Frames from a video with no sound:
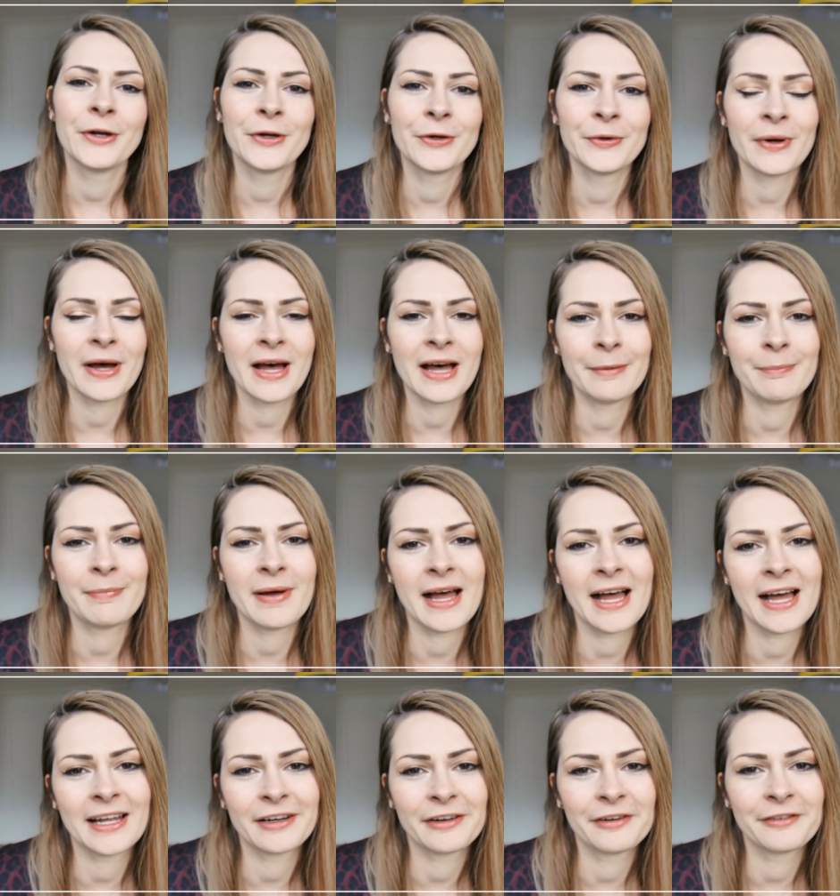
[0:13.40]
who are
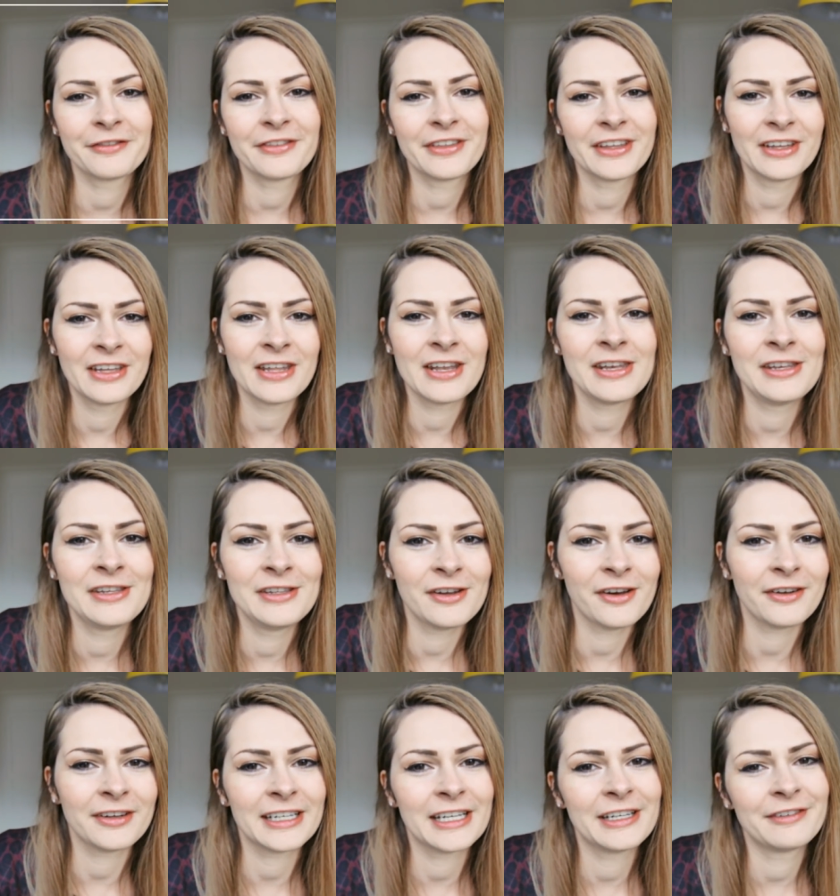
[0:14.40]
part of the
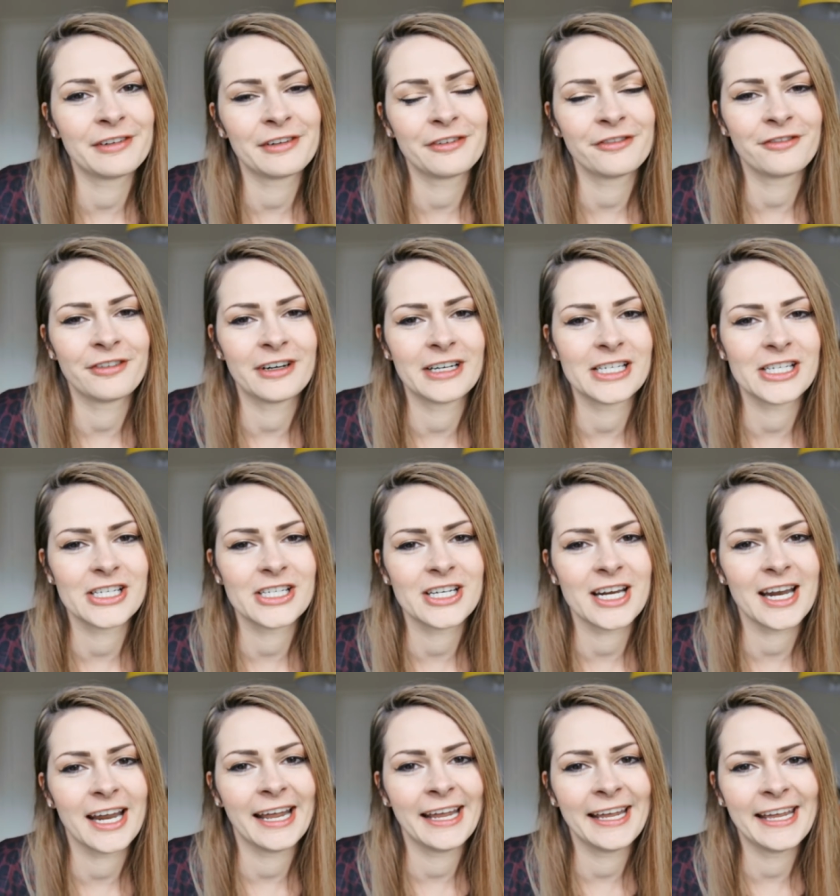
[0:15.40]
Not Even French
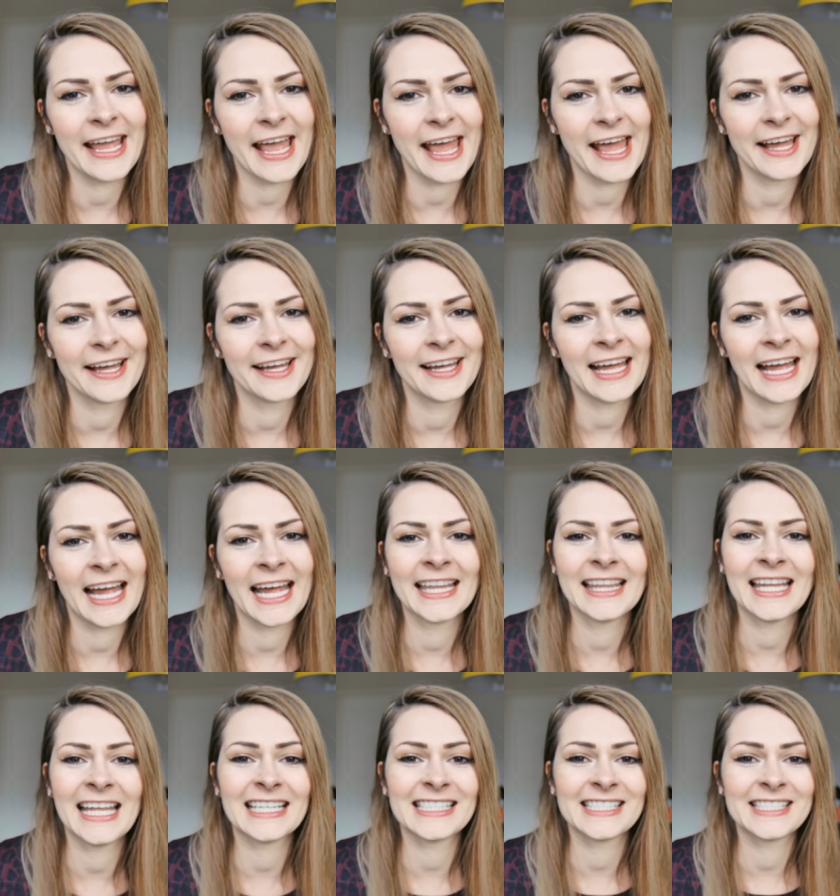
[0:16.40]
gang
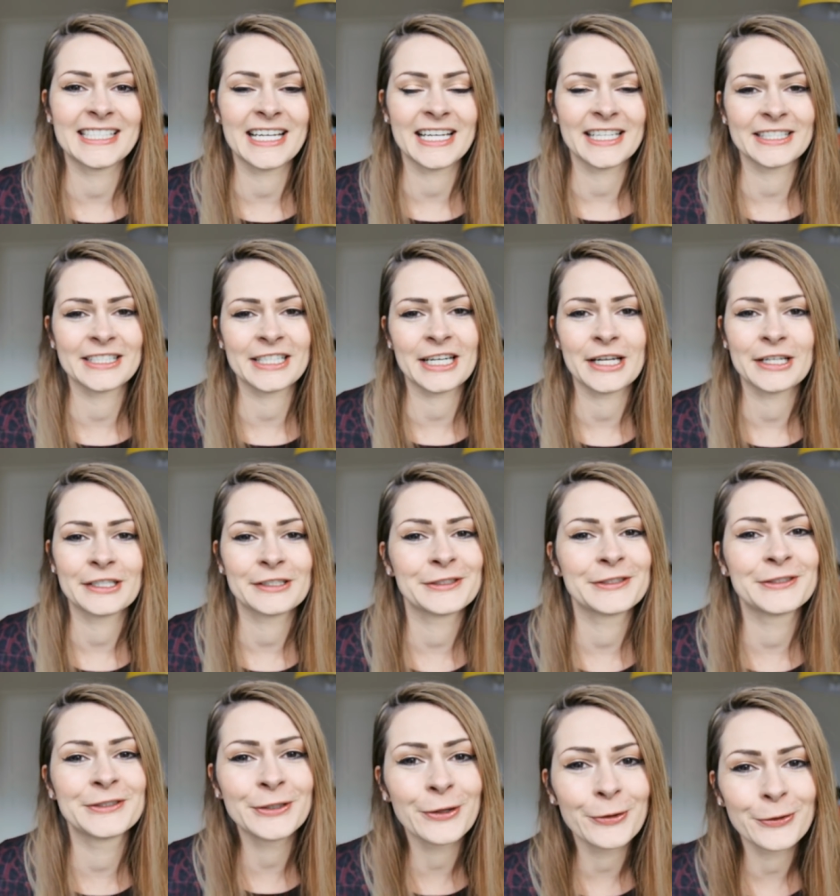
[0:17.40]
and that's just
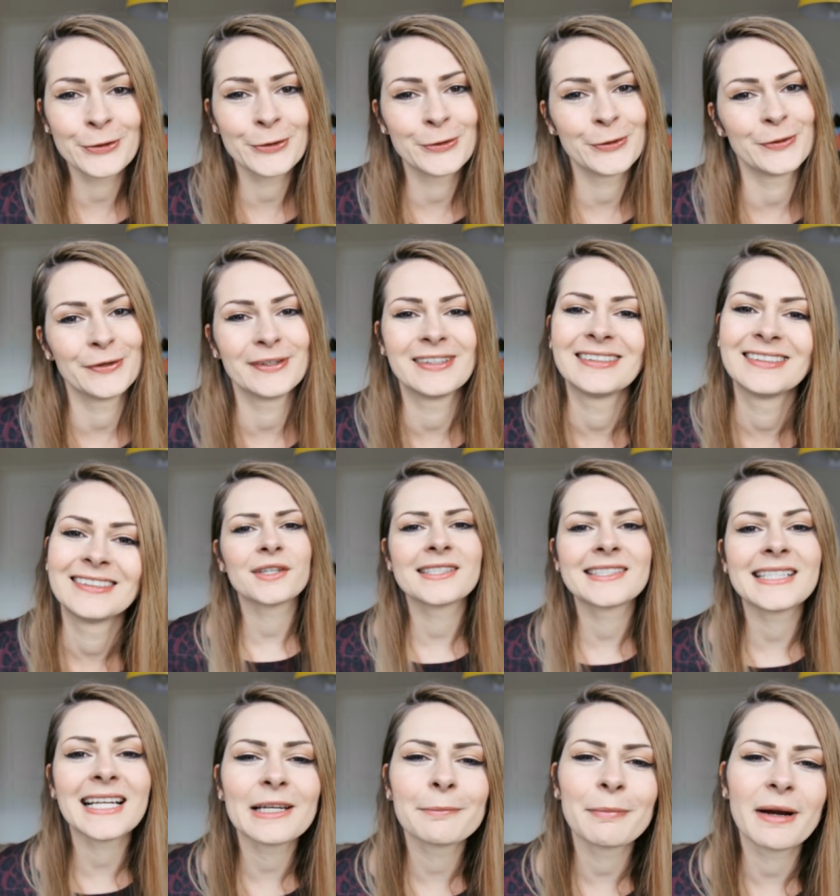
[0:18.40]
so cool. So to
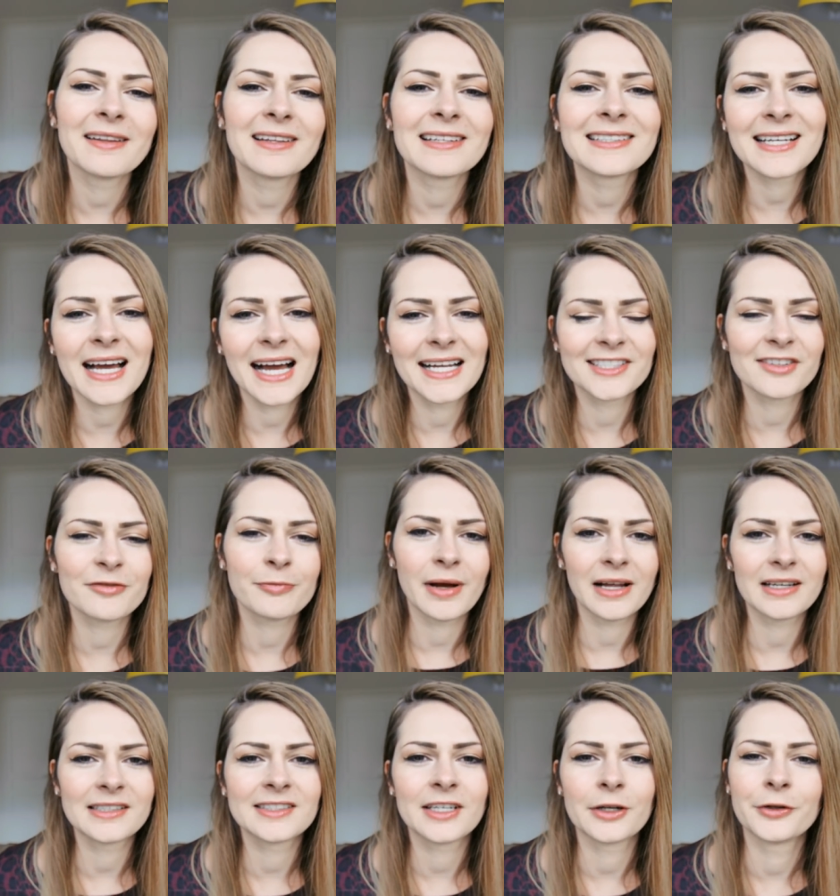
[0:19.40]
celebrate these kinds of
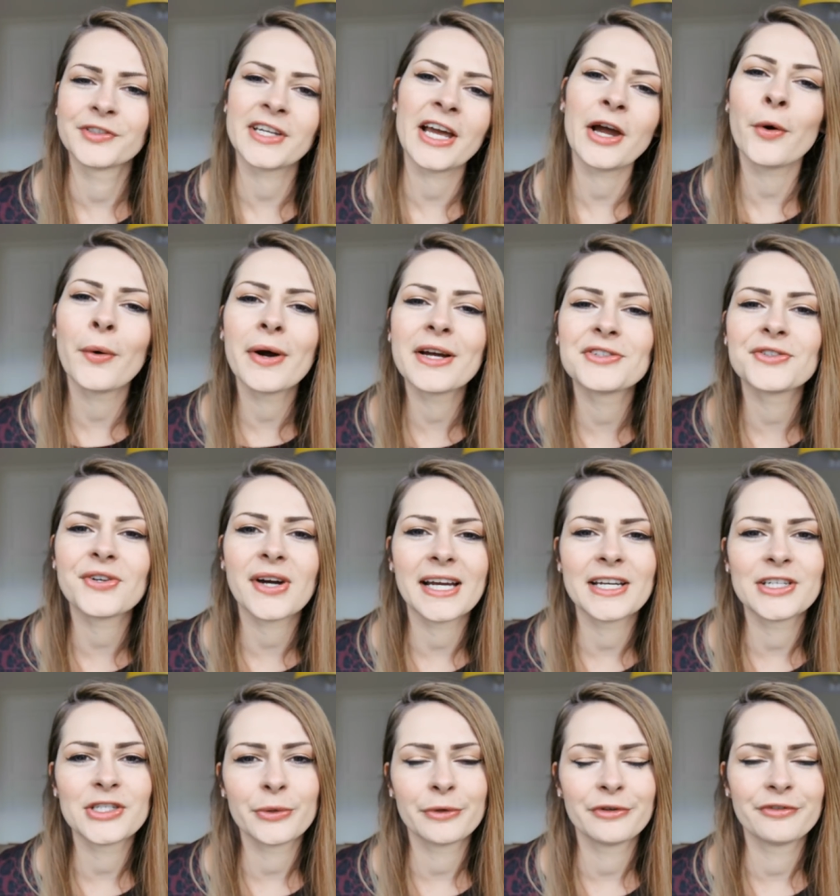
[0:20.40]
milestones, I always try
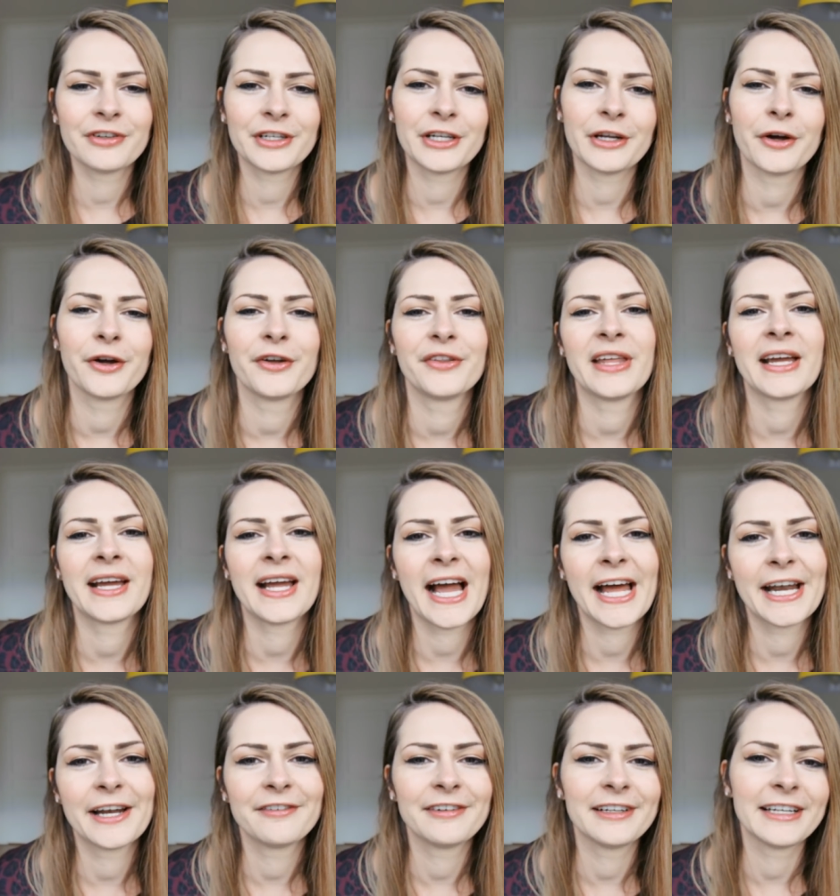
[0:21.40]
and do a video that
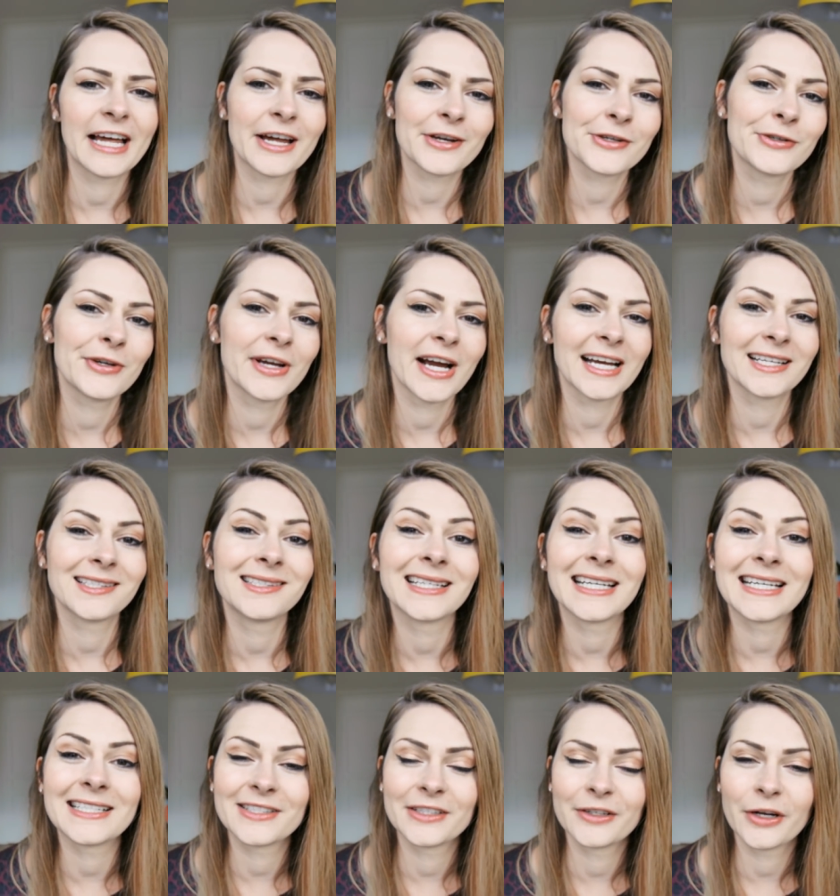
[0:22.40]
kind of allows you guys to
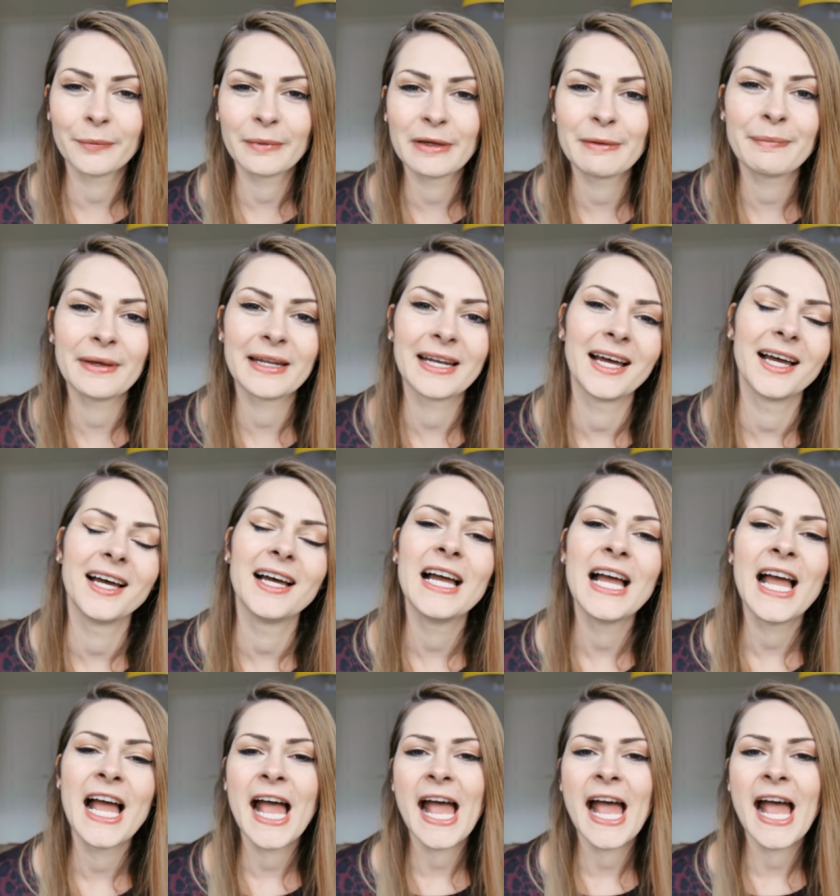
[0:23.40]
get to know me better.